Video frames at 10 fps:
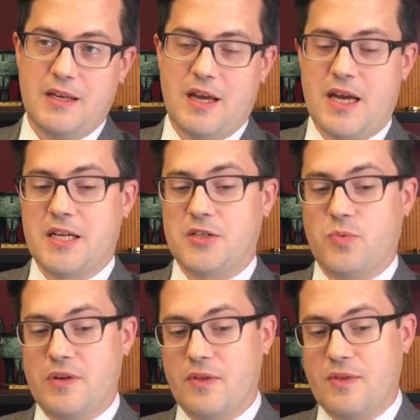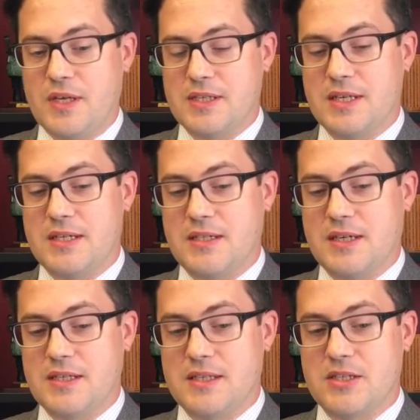And one of the things that it
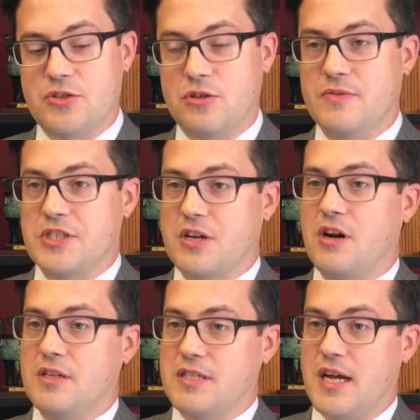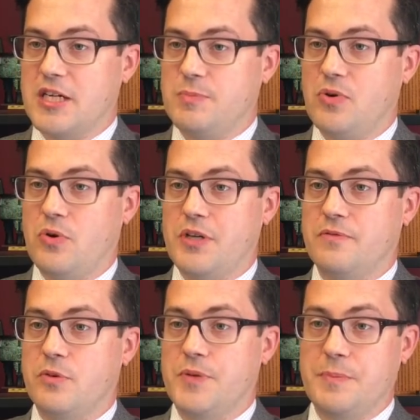does is serve as a contact point
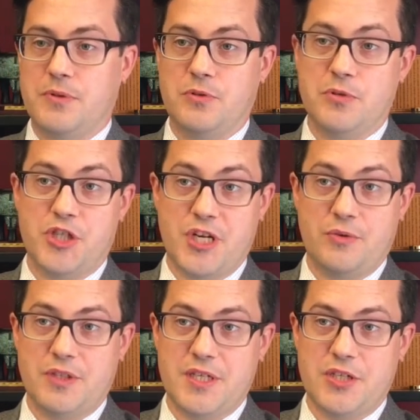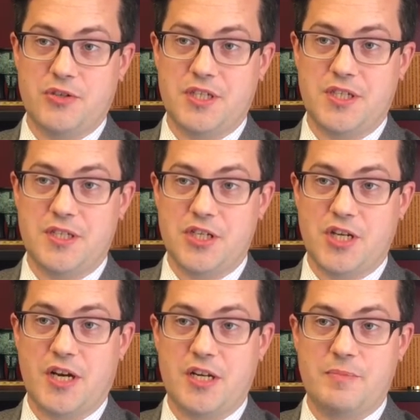for people who are generally interested in
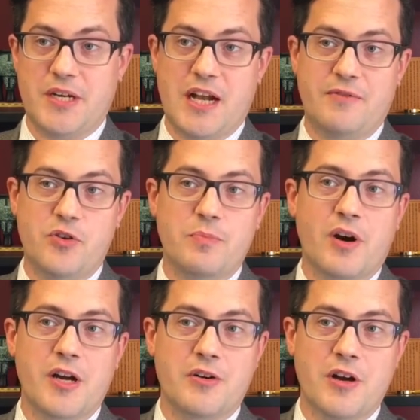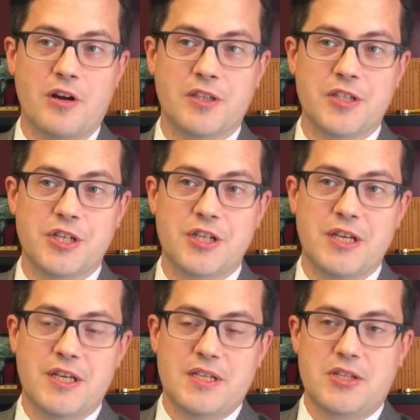China but have no prior knowledge.
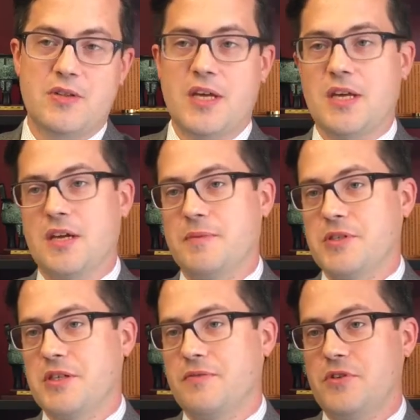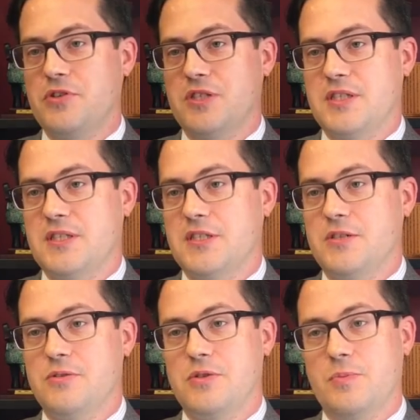So they can come to the Confucius
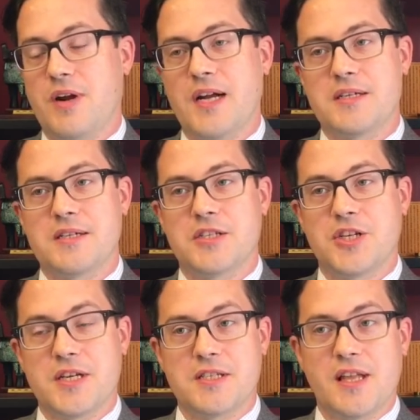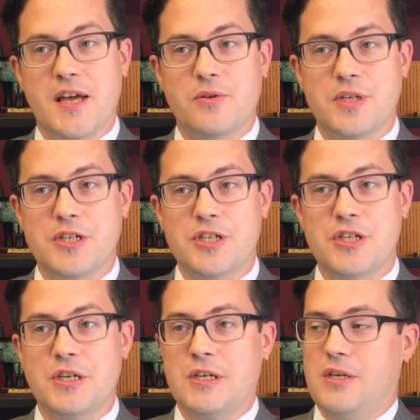Institute to practice Chinese
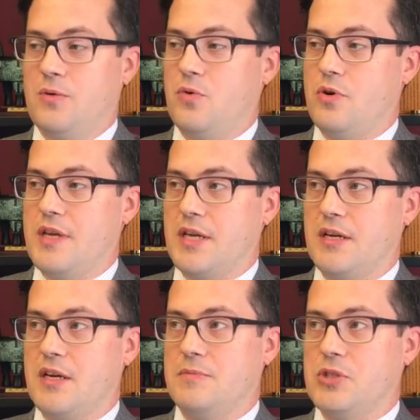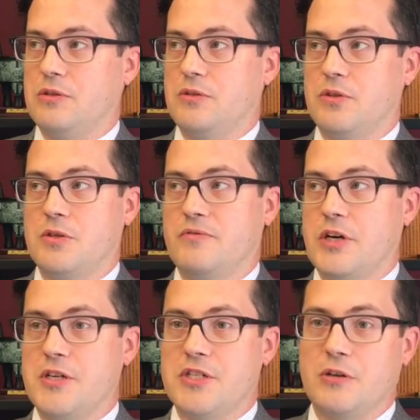language, or they can come to learn
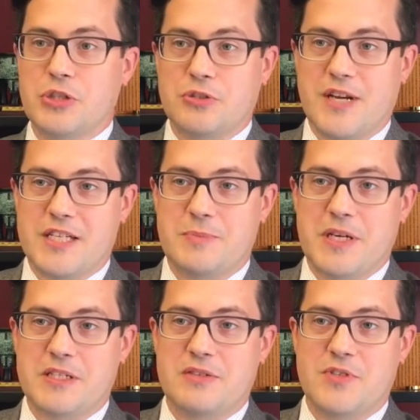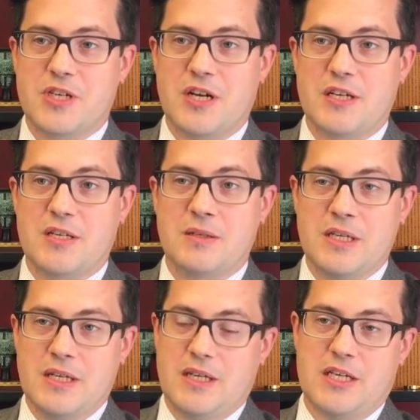various cultural aspects of China,
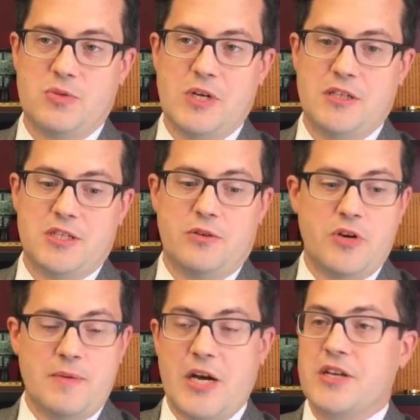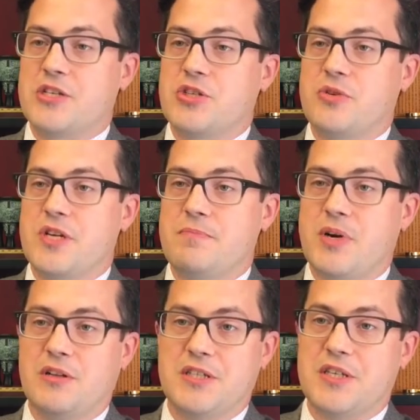as well as learning about history and
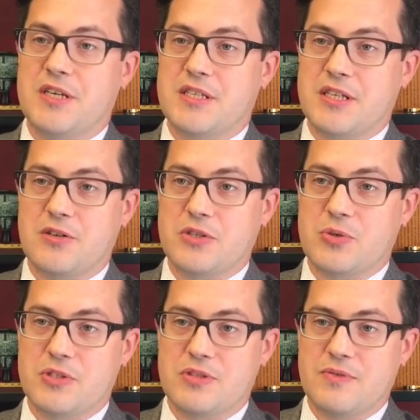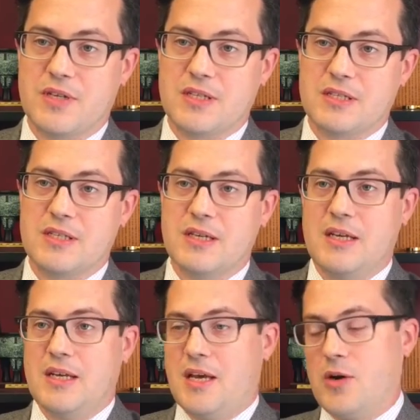politics and all sorts of things.
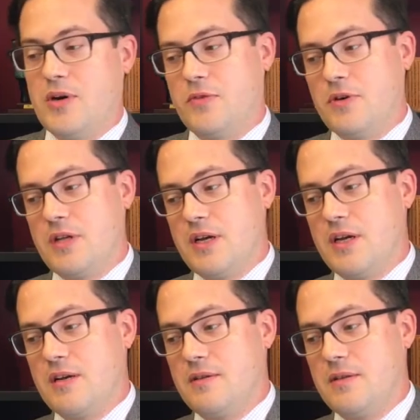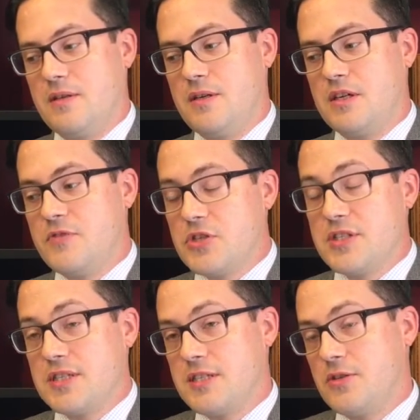However, the
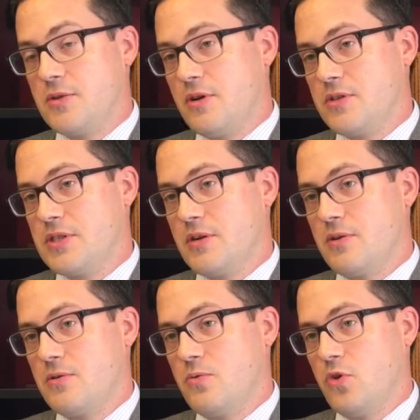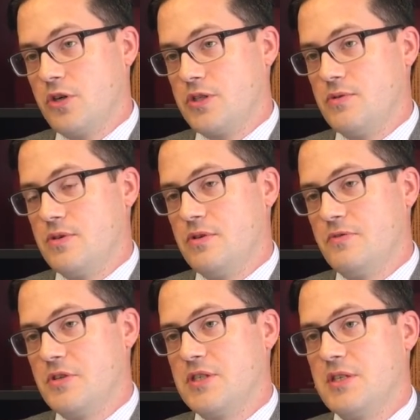Confucius Institute also works through the
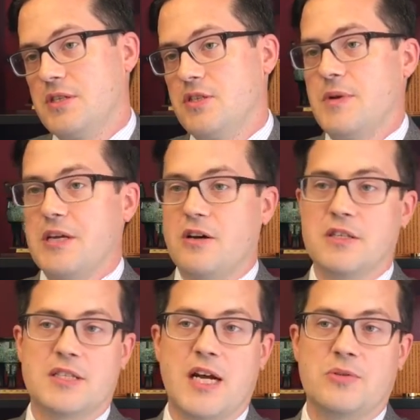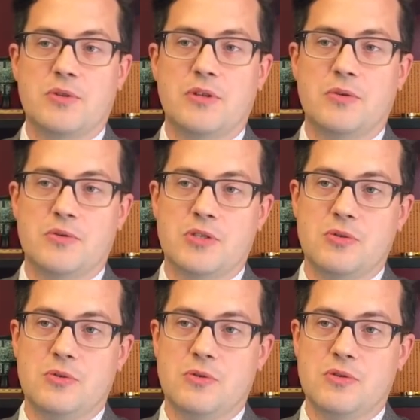university to make contact with local
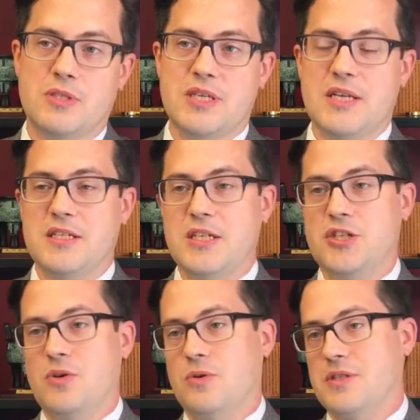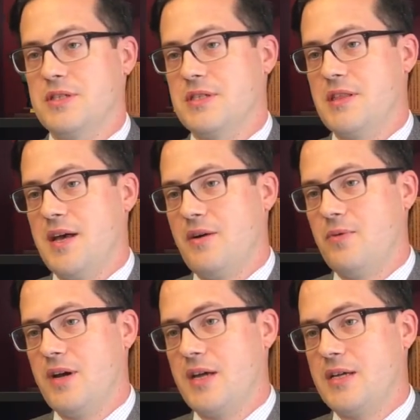schools and teach courses in that
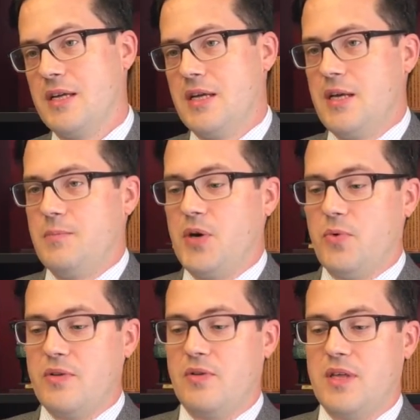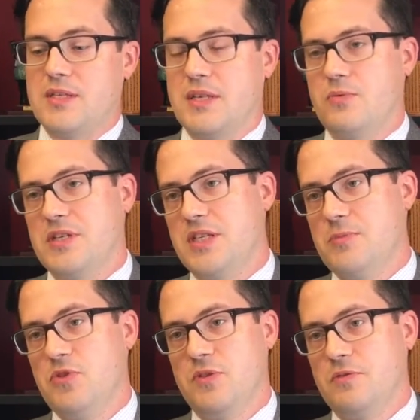way. But one of the things that we see
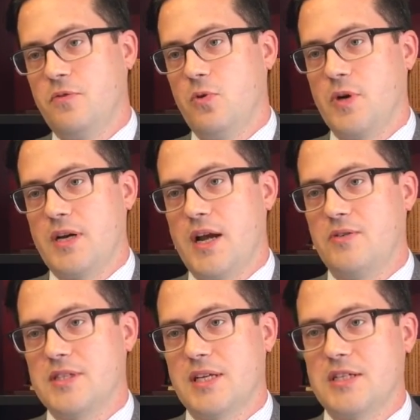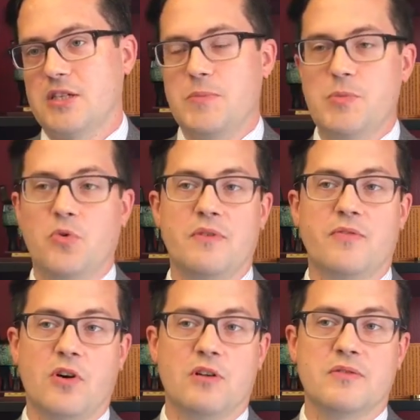moving forward now is that it's going to be more
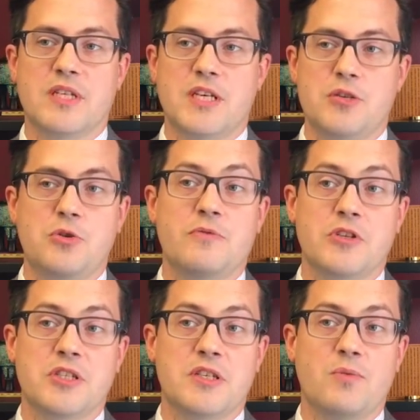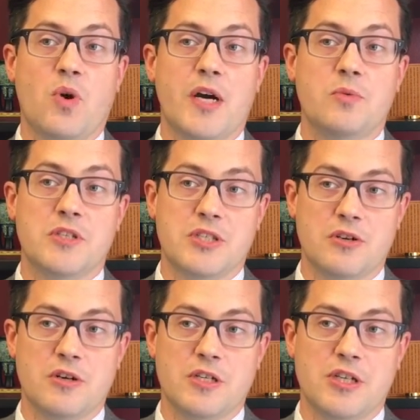involved in university-wide
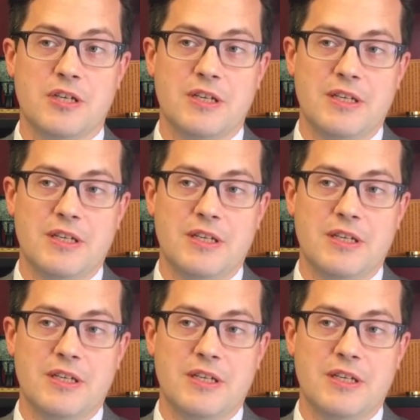research.